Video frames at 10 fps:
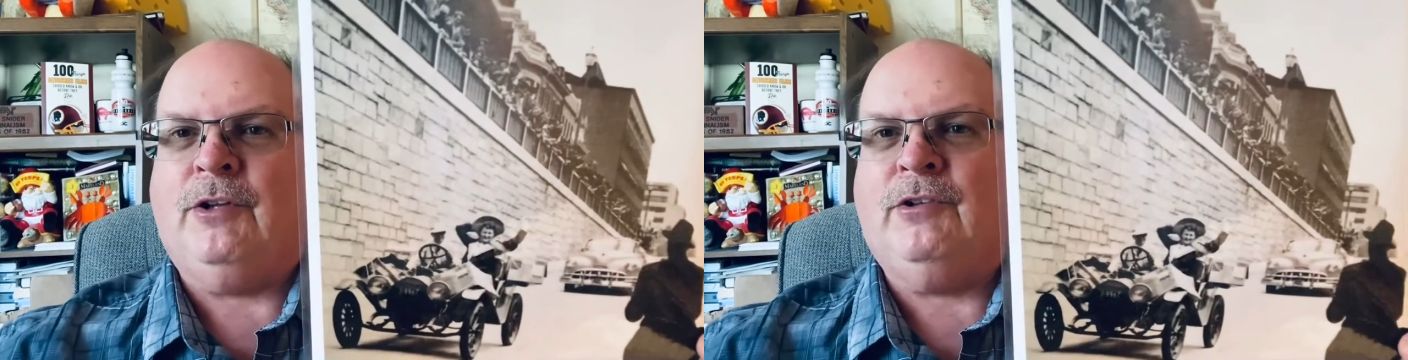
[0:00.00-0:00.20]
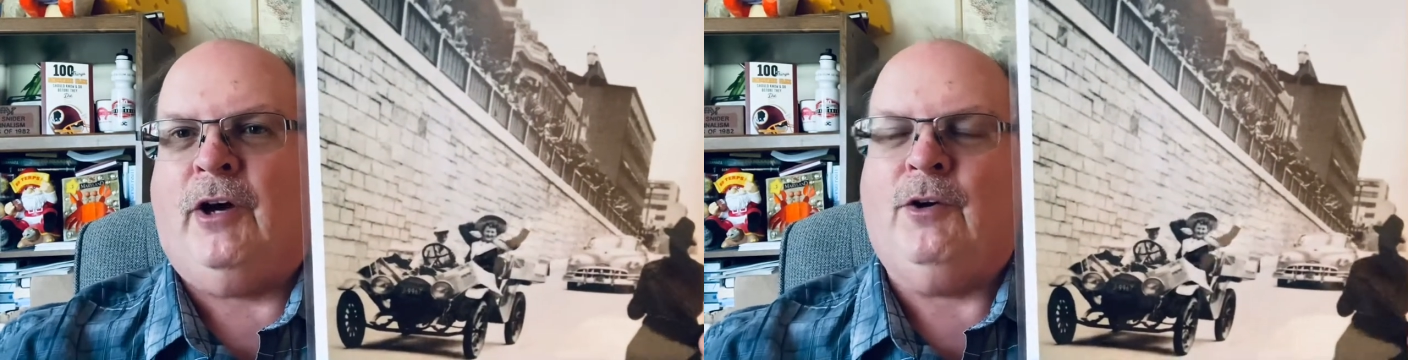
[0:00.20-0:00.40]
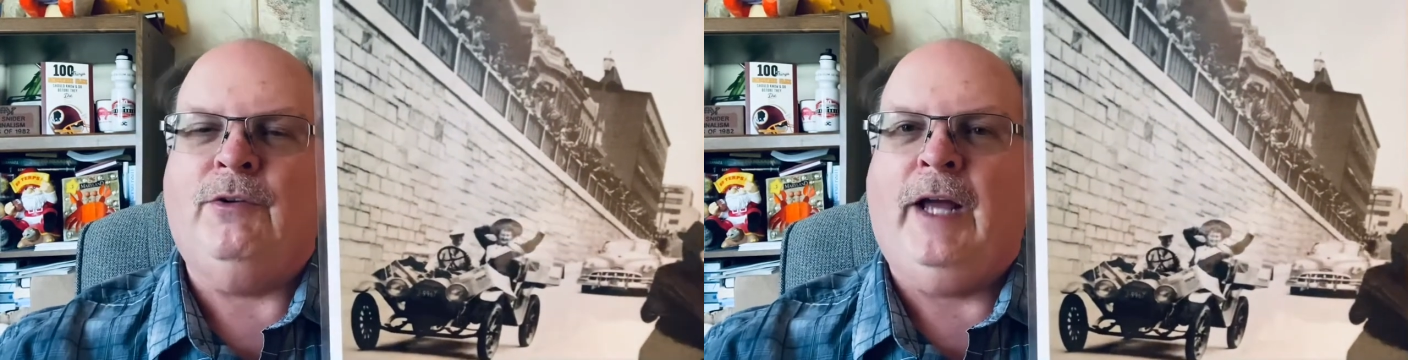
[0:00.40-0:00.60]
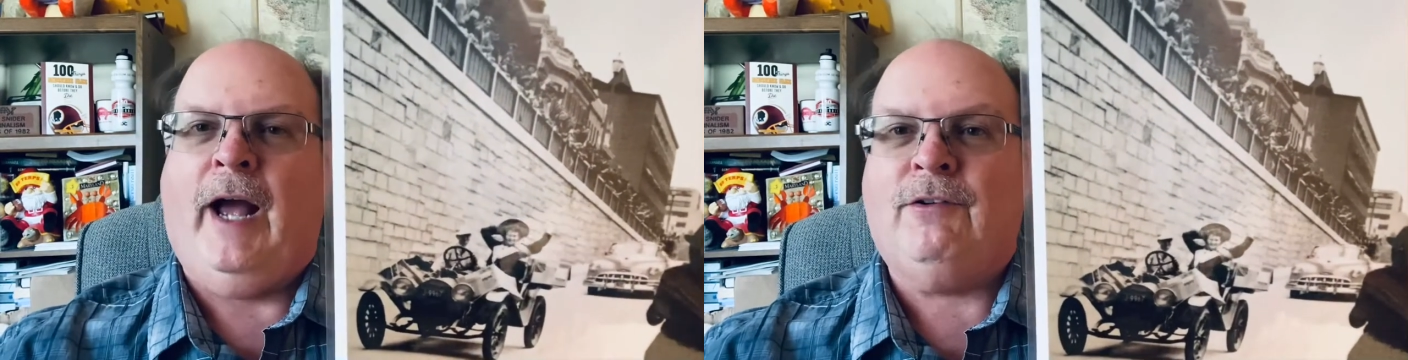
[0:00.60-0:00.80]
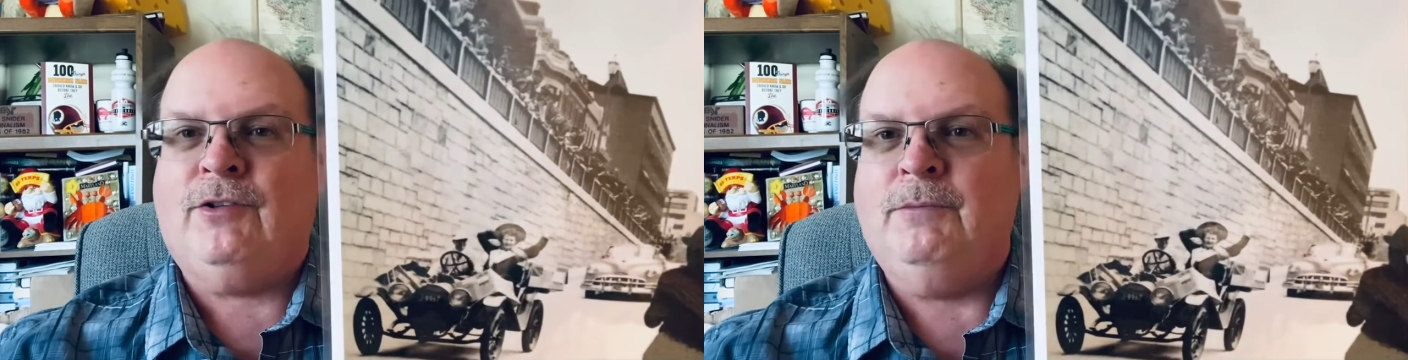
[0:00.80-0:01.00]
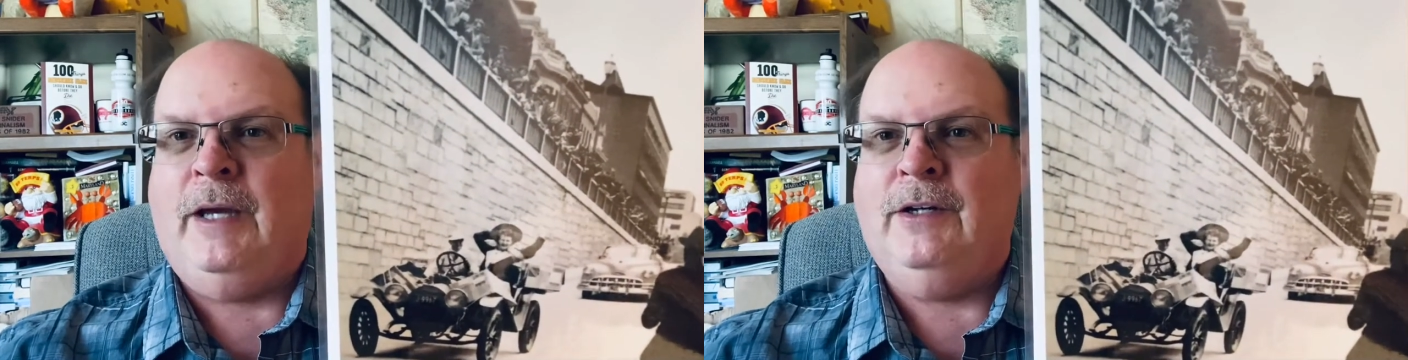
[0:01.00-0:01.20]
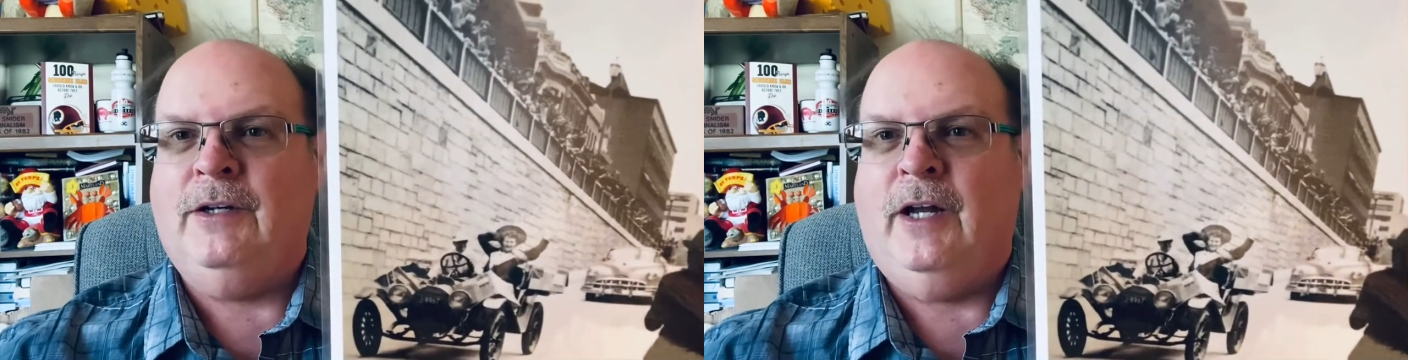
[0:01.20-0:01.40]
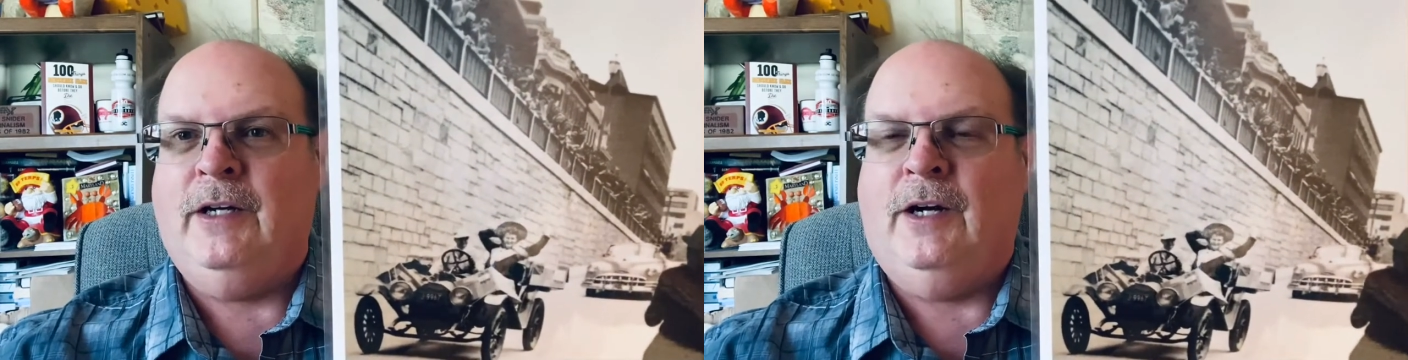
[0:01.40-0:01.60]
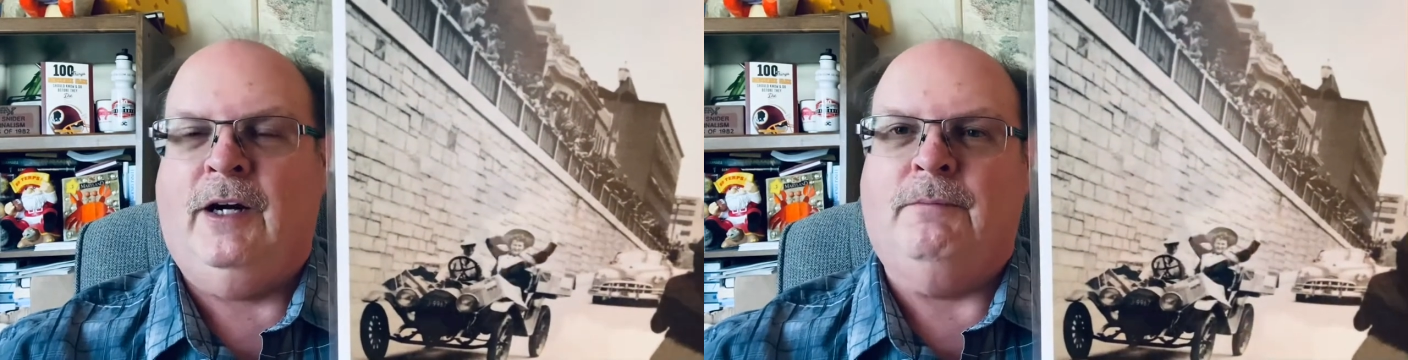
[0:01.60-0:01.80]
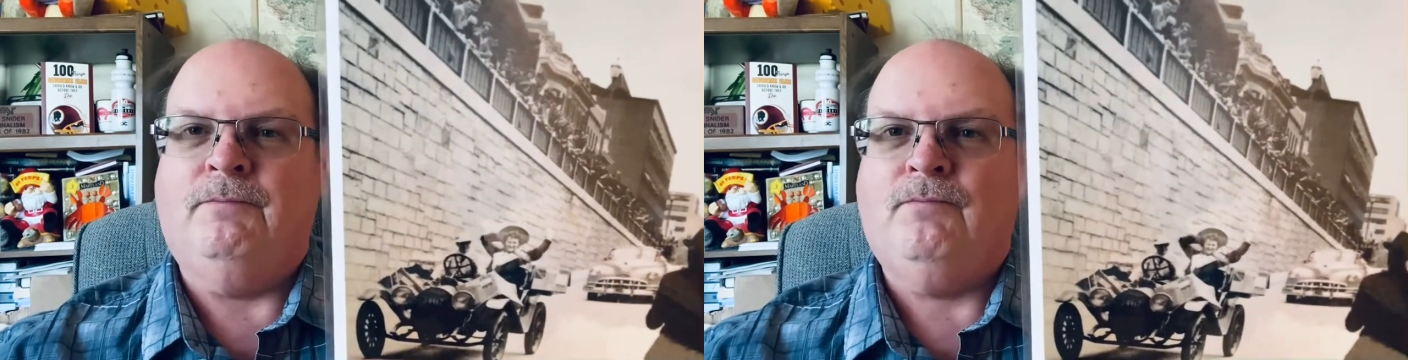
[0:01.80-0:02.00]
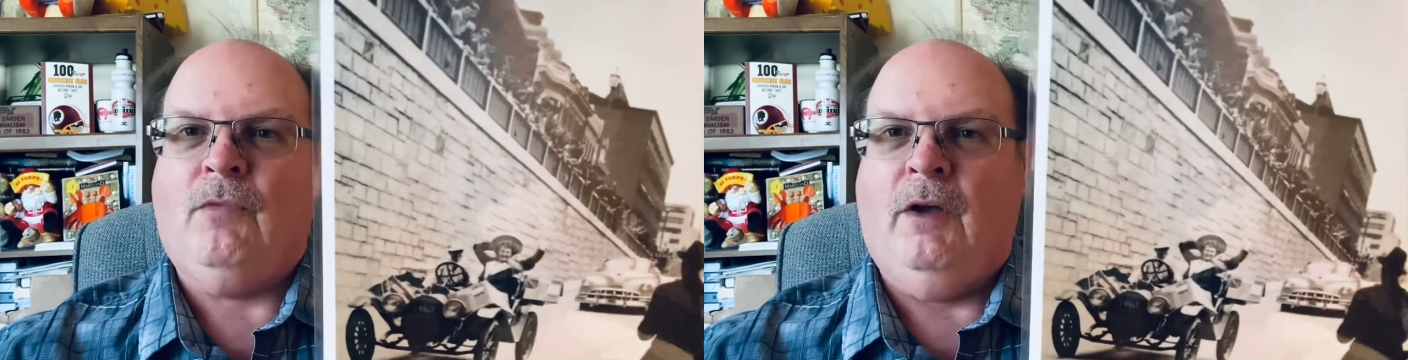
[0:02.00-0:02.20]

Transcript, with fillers: a tunnel and they actually made it a um,